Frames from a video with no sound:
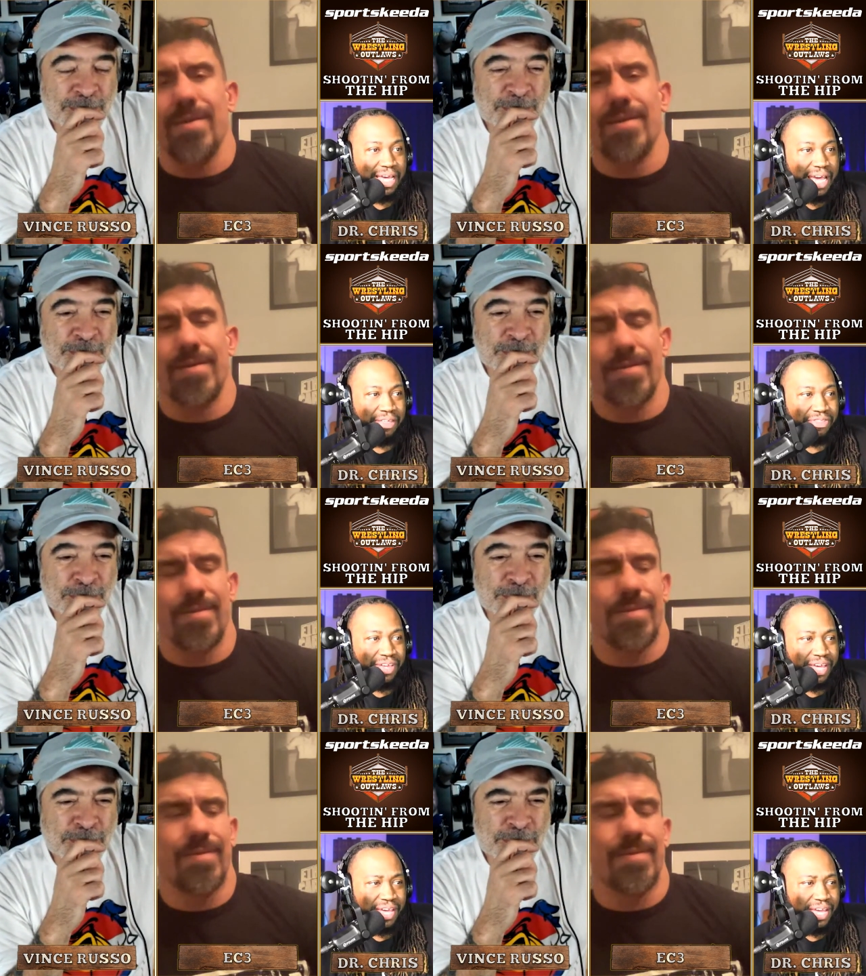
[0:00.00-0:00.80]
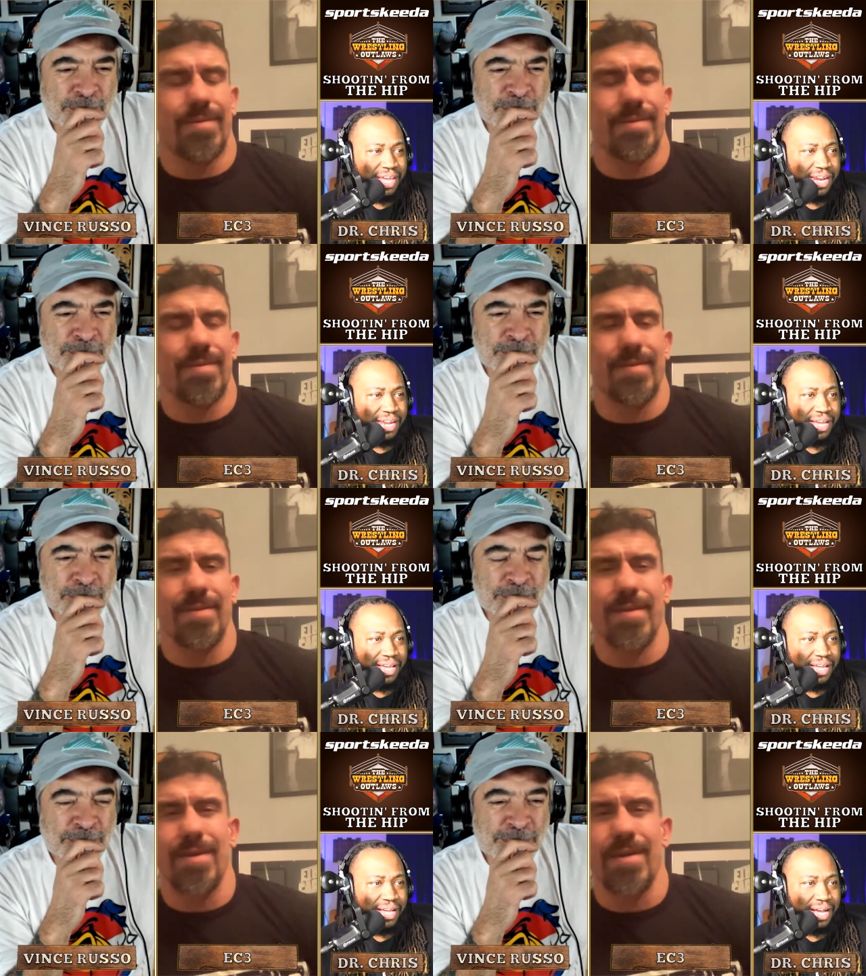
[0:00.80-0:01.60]
Speaker 1: And then
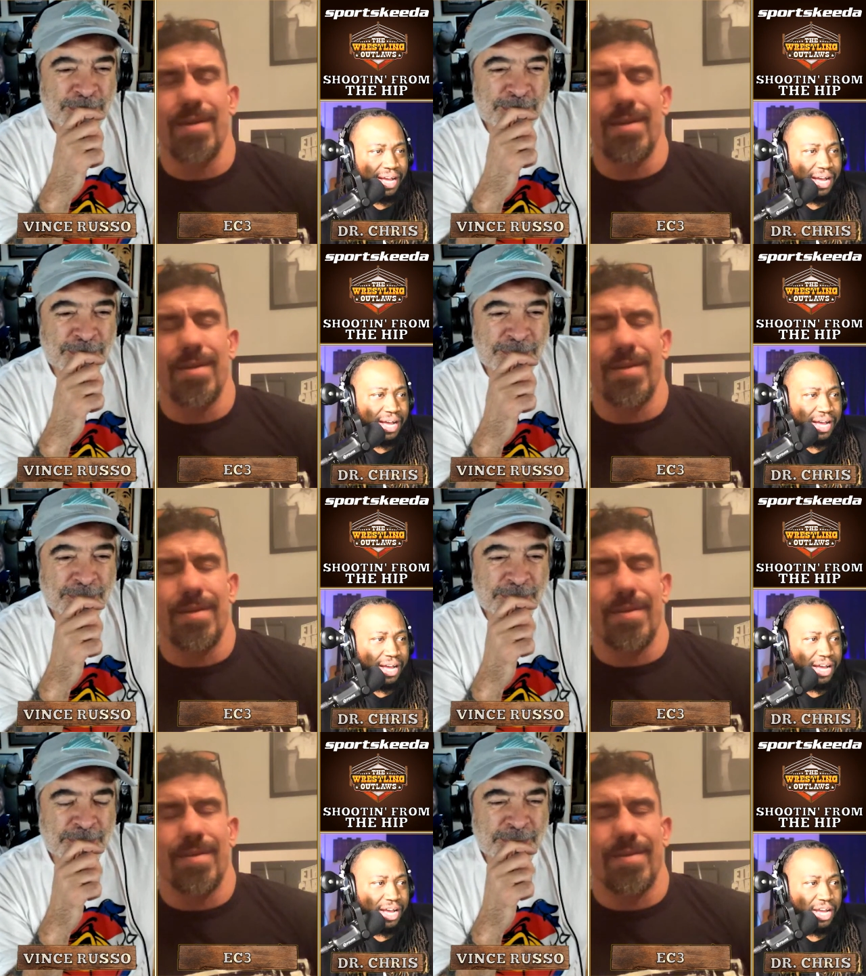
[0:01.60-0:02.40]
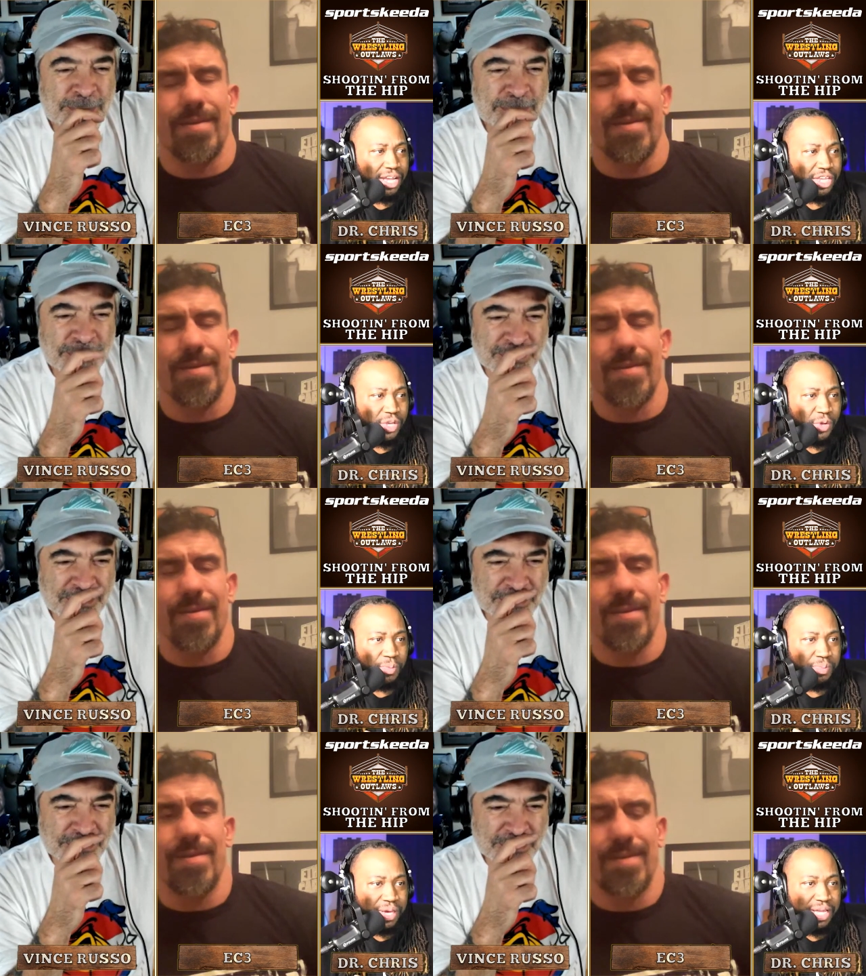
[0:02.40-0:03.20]
uh, you
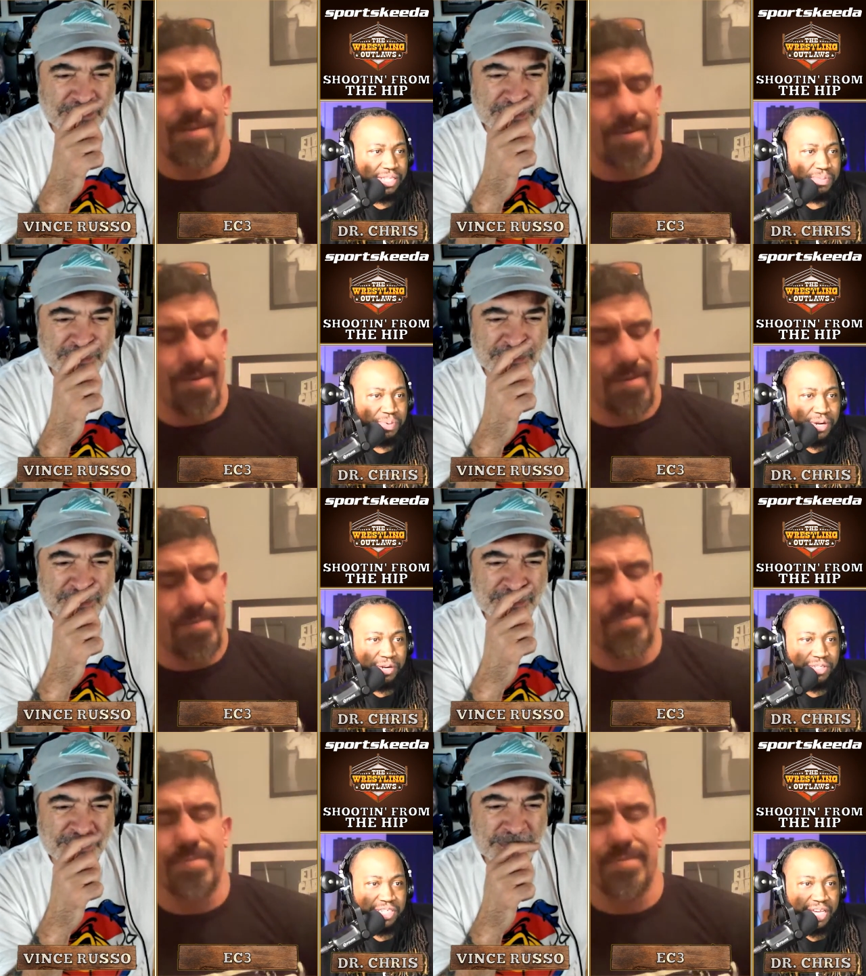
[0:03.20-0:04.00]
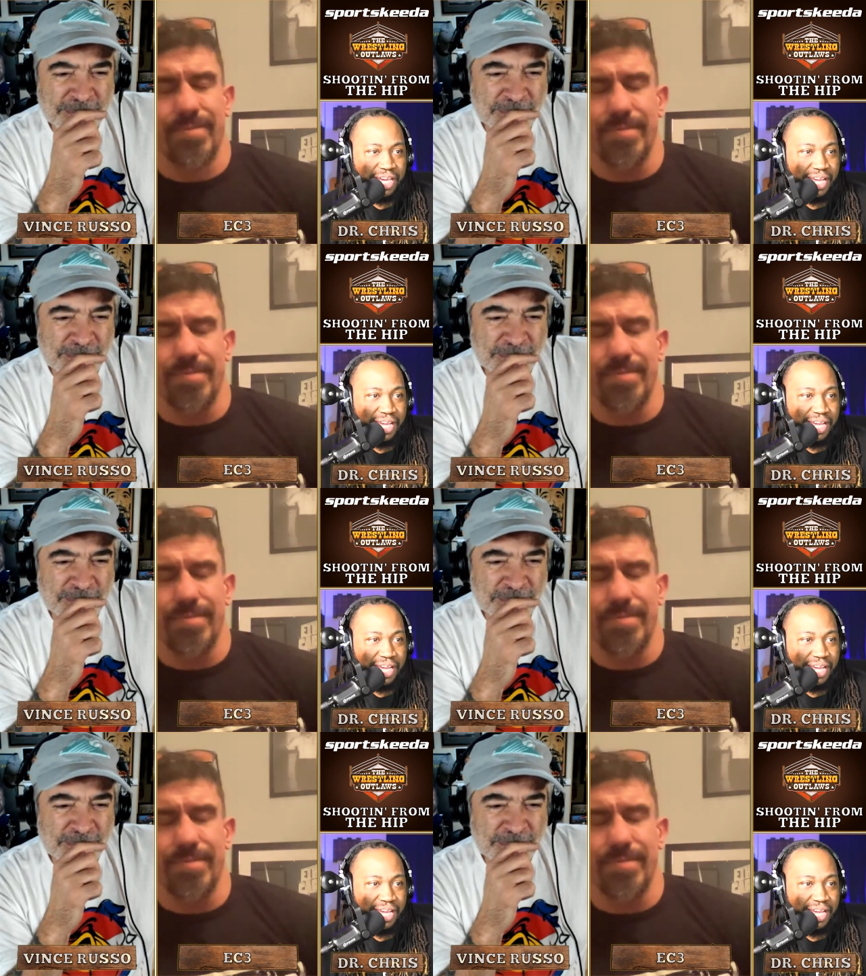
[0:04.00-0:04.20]
beat Booker T